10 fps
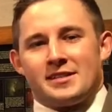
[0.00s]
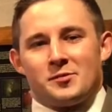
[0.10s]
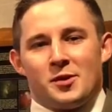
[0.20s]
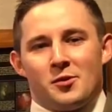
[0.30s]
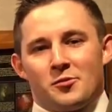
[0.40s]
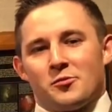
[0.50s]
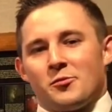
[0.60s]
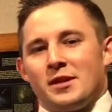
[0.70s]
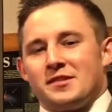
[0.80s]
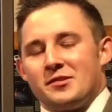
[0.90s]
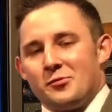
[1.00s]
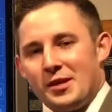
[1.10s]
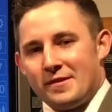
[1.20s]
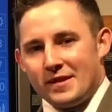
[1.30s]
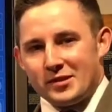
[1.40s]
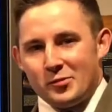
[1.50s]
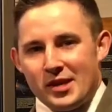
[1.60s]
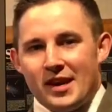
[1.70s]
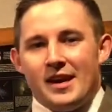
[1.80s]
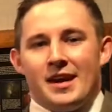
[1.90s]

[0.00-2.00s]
as we go through the rest of the week this week